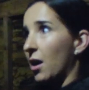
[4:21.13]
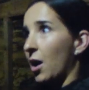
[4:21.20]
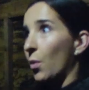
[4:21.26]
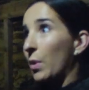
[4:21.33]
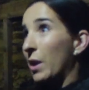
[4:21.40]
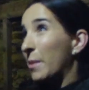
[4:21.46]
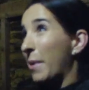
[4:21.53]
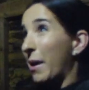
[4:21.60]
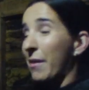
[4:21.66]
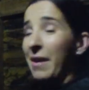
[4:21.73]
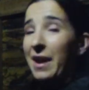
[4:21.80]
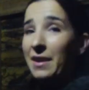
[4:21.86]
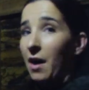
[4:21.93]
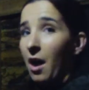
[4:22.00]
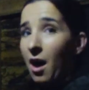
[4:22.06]
a
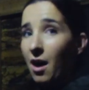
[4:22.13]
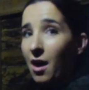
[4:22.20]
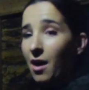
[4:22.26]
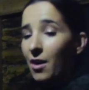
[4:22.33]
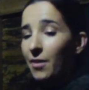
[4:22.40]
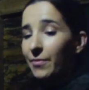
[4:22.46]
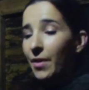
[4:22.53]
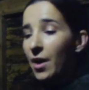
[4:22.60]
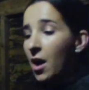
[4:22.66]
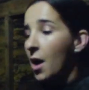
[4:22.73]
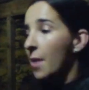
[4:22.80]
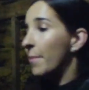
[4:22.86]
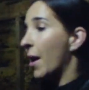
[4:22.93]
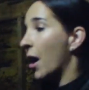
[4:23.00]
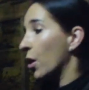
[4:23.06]
wheelbarrow and a half
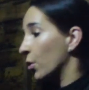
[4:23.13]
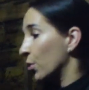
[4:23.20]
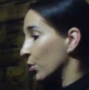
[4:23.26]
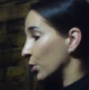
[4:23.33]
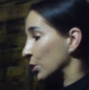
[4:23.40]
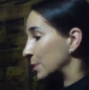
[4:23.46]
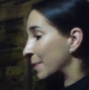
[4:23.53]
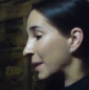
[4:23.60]
per horse,